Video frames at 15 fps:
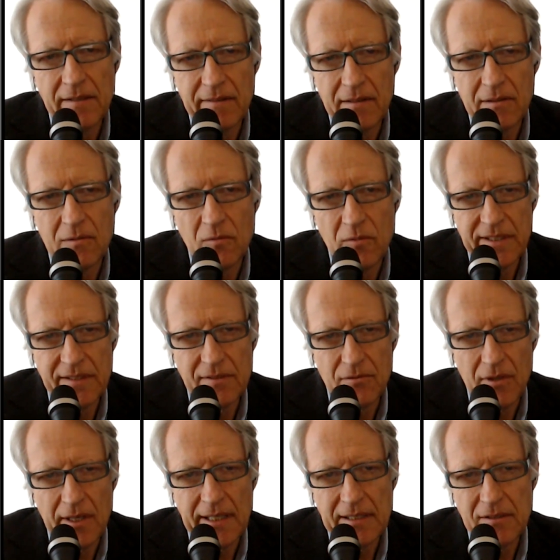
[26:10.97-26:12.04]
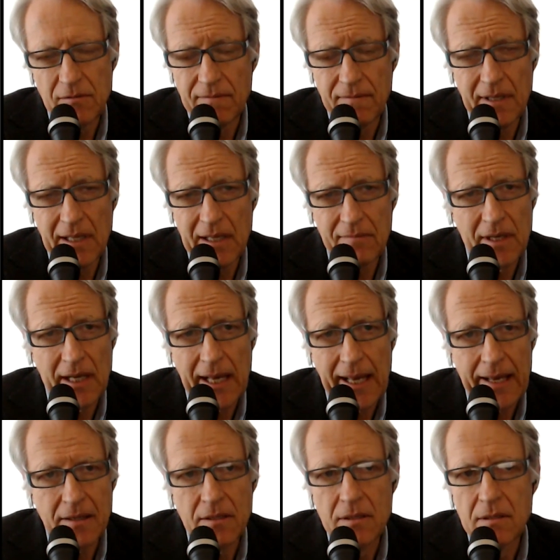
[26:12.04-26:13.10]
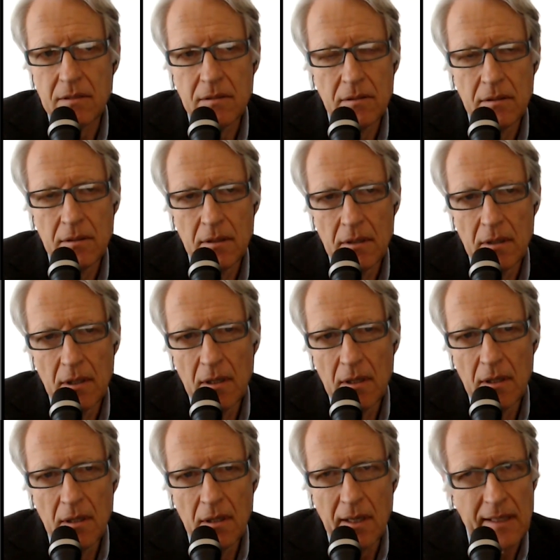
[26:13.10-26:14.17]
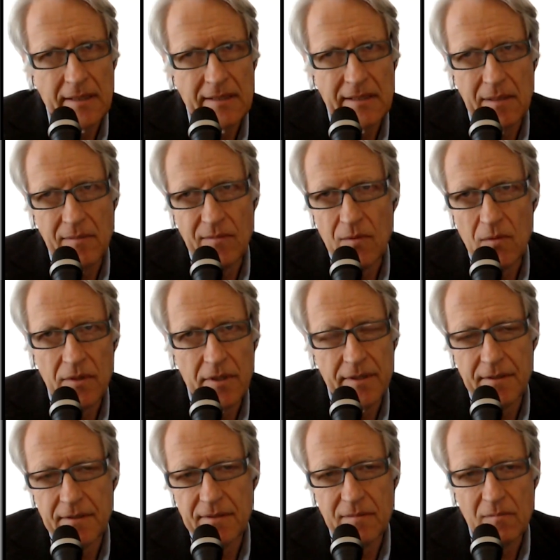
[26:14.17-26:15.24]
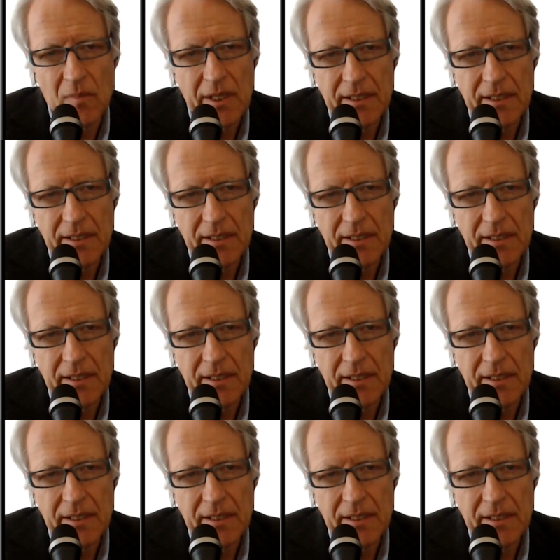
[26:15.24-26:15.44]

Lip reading: These are worst riots we've ever had, except for this